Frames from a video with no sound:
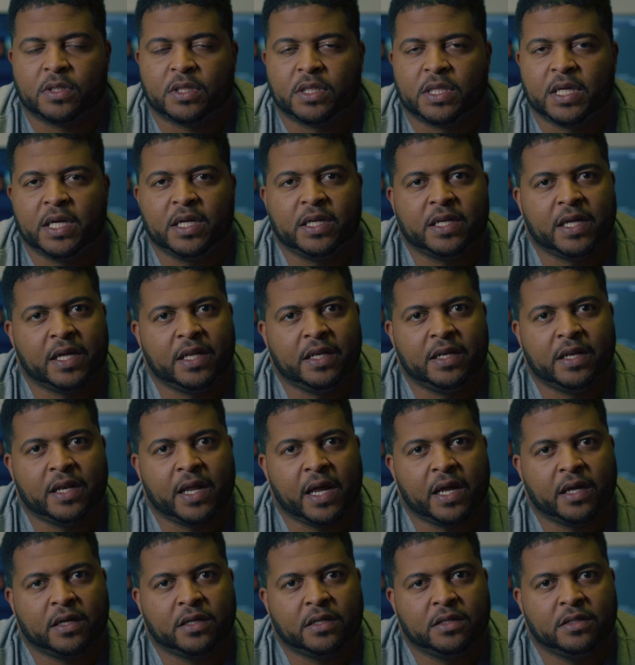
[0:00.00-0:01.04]
things
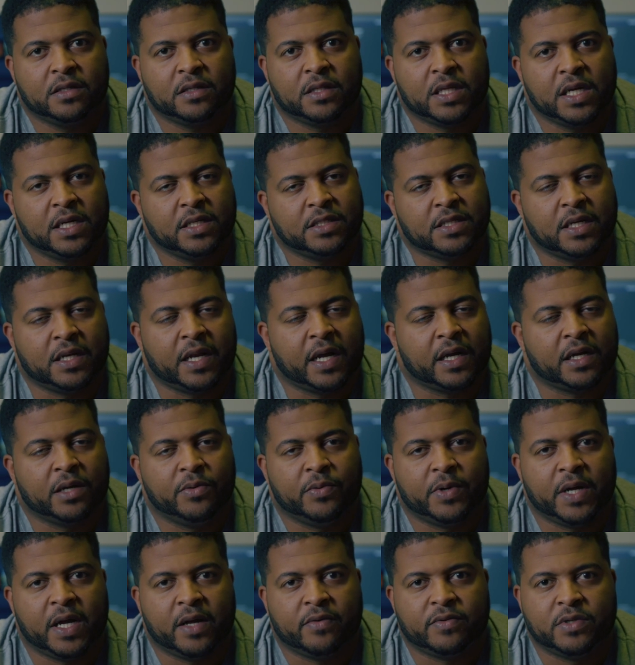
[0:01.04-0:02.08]
that Nikon
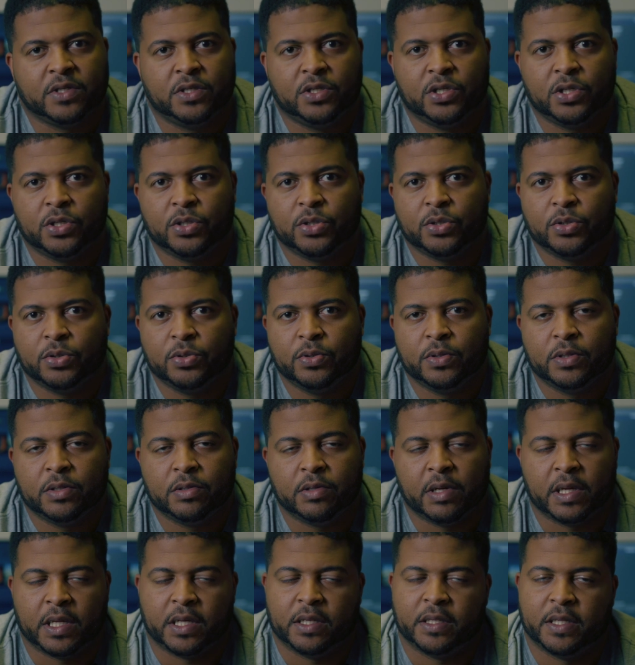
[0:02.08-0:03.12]
will have to do,
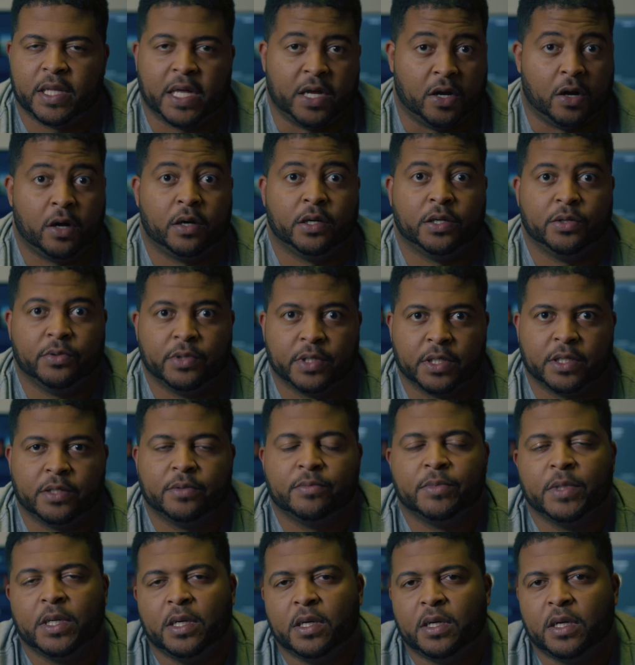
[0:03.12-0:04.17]
and they are doing it
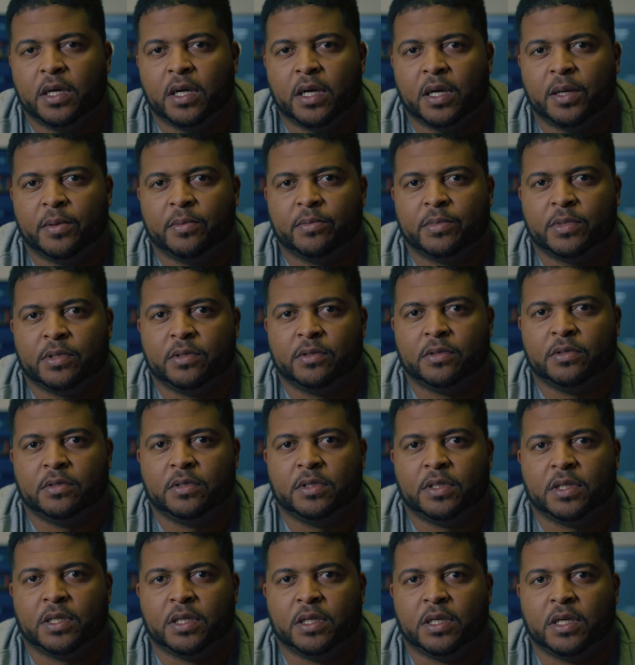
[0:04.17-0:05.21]

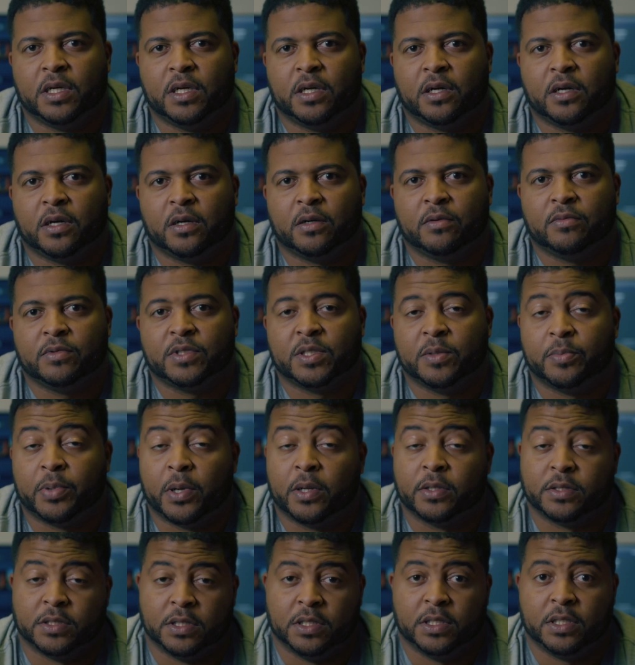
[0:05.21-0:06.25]
here
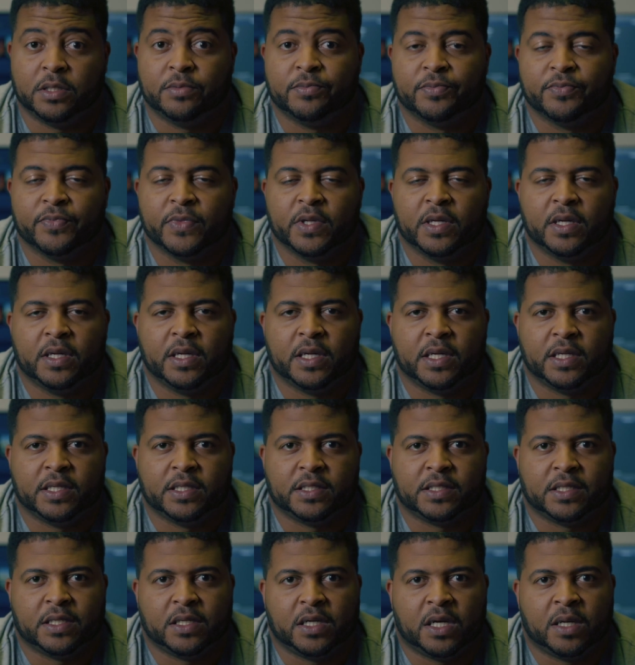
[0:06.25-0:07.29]
supposedly,
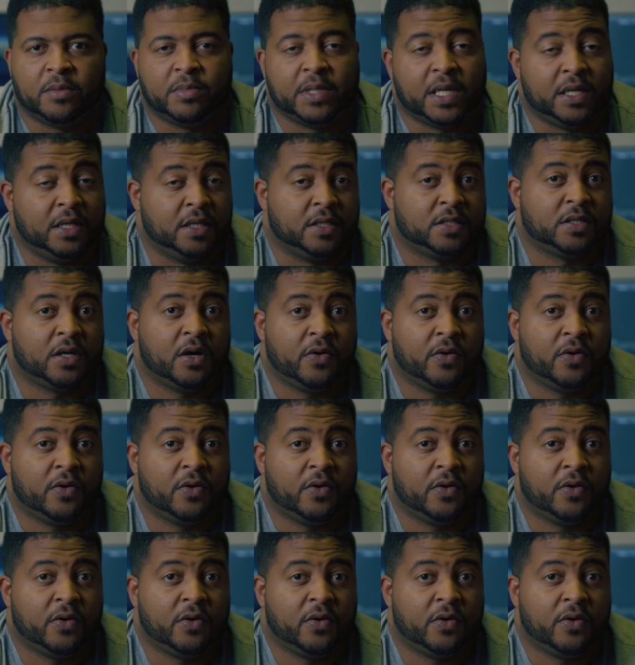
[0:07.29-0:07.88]
is update the